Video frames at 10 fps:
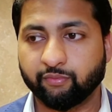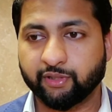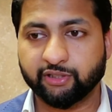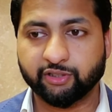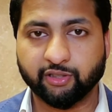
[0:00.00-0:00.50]

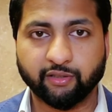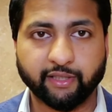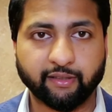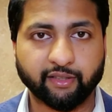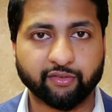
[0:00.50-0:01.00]
Digital
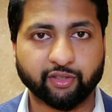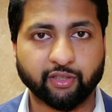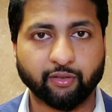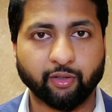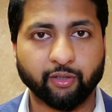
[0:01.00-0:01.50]

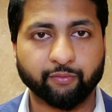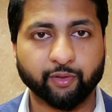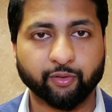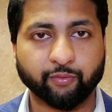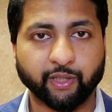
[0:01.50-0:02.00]
dentistry, all of
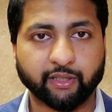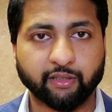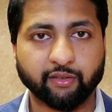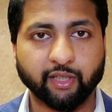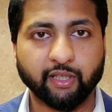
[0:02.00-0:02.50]
those
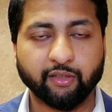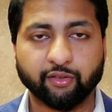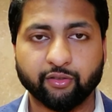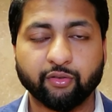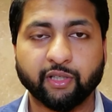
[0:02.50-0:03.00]
factors.
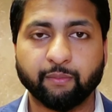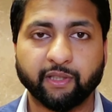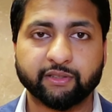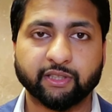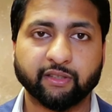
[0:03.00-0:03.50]
So you can
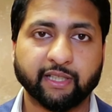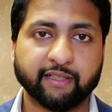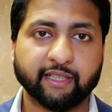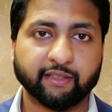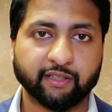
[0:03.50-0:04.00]
mention that
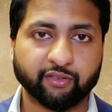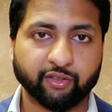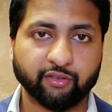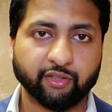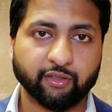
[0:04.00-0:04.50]

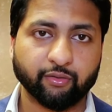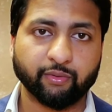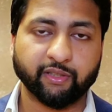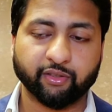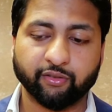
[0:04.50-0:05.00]
dentistry in the U
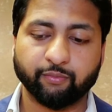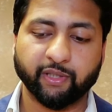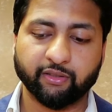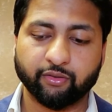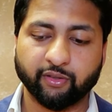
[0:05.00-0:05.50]
S is
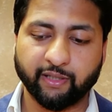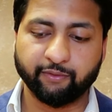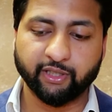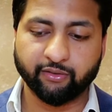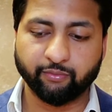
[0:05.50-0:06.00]
based on
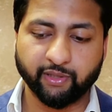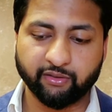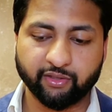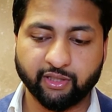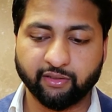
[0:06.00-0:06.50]

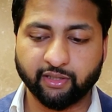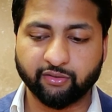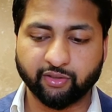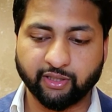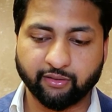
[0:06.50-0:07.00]
evidence-based
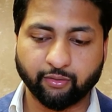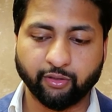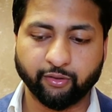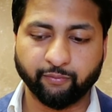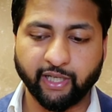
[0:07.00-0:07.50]
dentistry, and
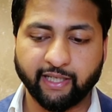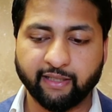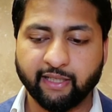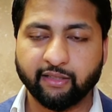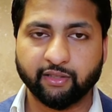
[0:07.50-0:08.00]
because of that,
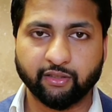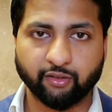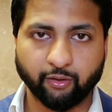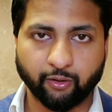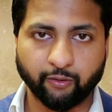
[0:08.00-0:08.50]
there's a
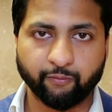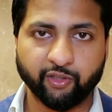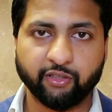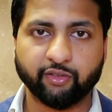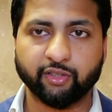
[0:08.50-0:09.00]
lot of
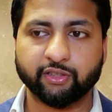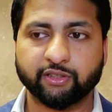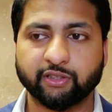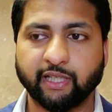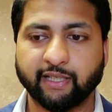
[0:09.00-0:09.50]

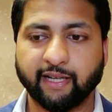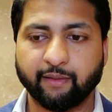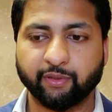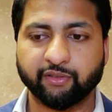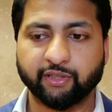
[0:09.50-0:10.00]
research that
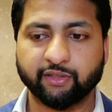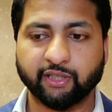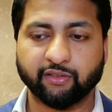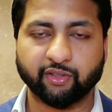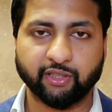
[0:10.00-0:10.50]
happens and
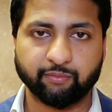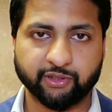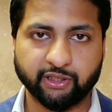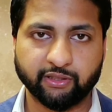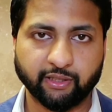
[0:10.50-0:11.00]
things keep
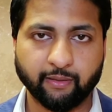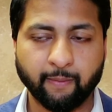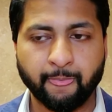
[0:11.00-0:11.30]
changing.